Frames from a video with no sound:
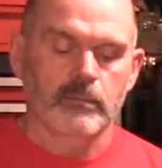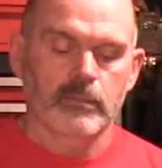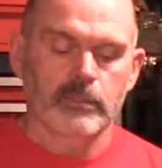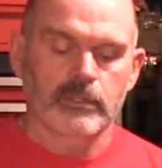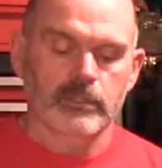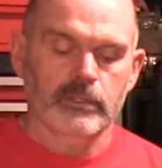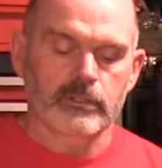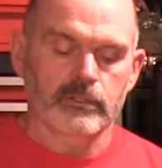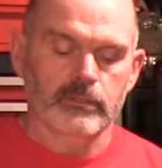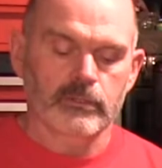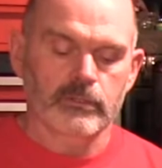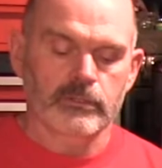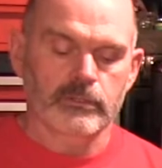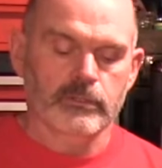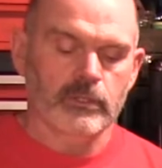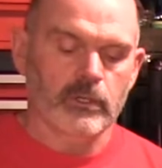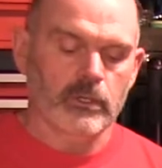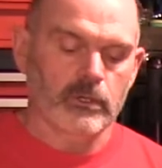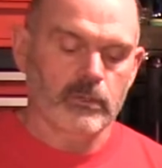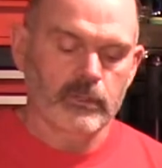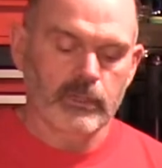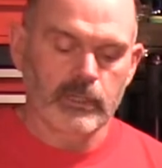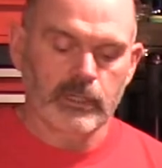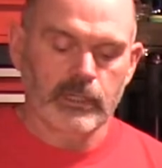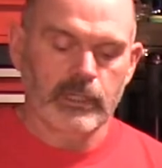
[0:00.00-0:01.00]
But these are
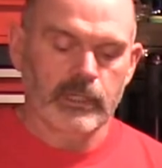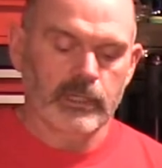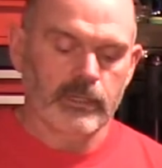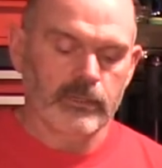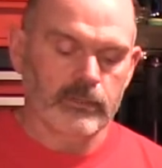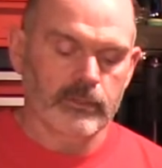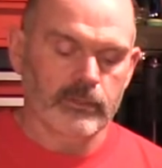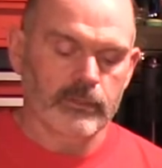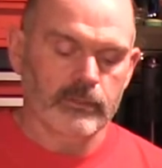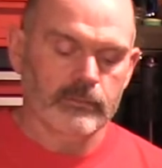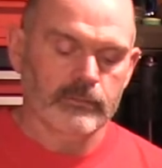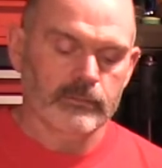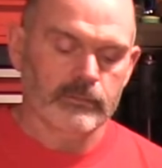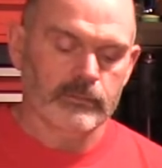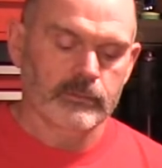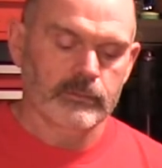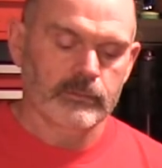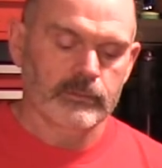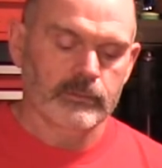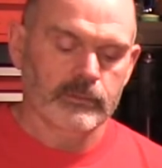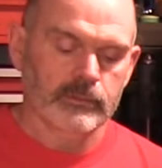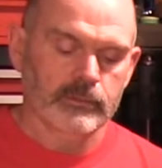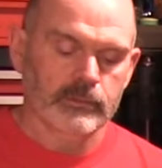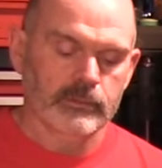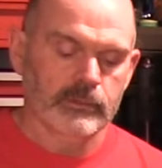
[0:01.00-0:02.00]
sewn together
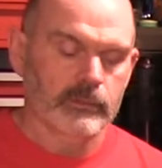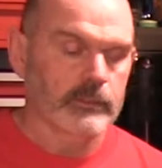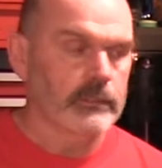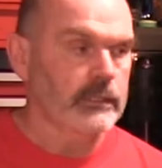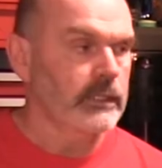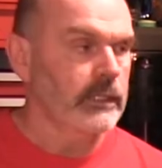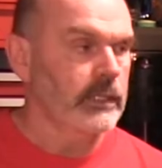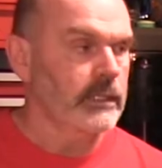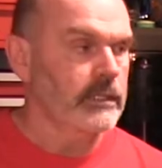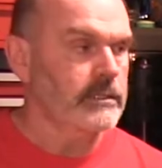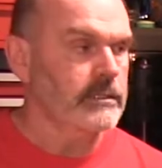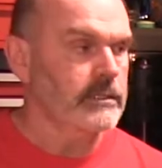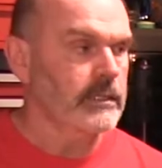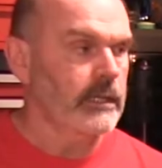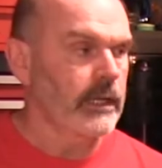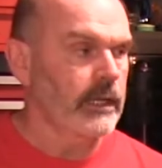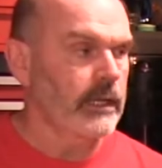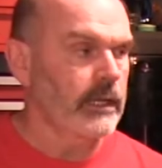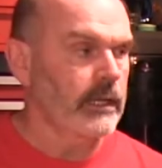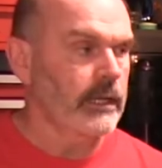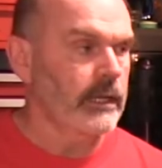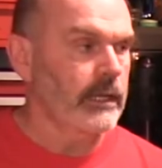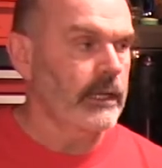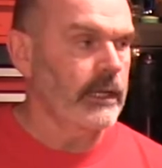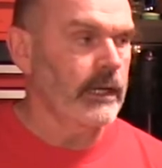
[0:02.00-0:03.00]

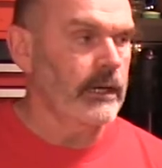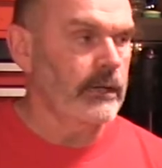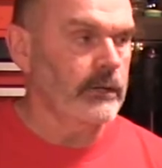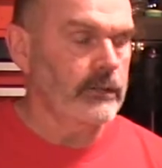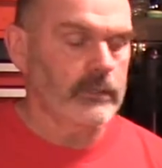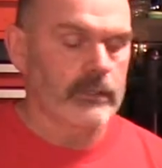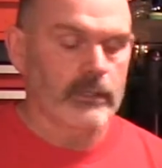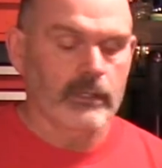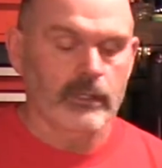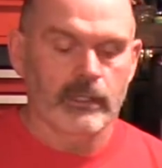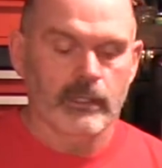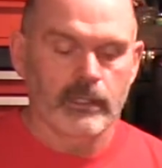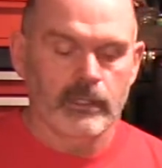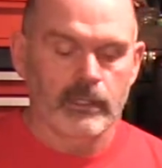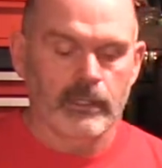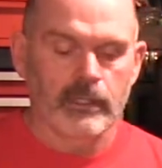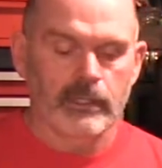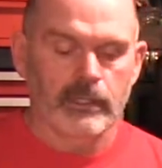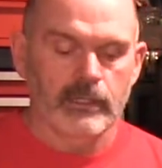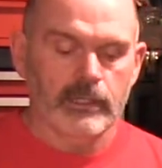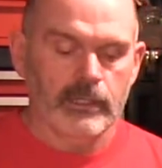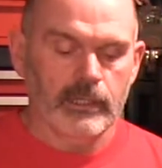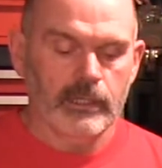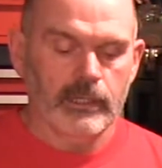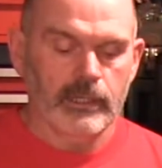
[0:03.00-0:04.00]
inside and out,
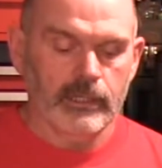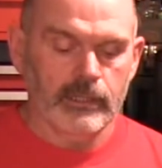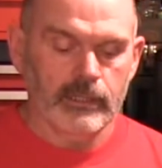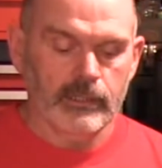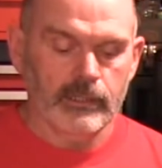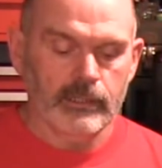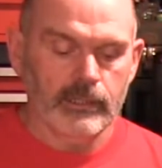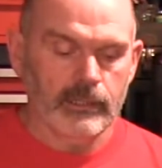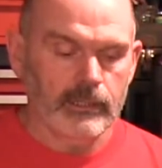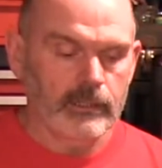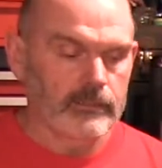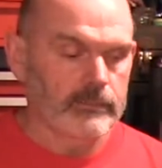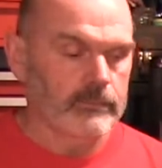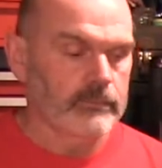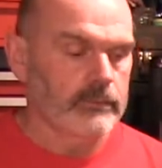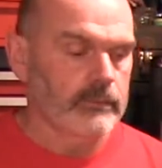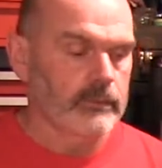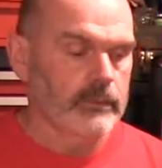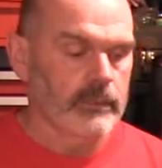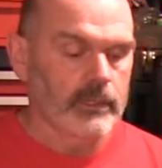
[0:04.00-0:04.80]
and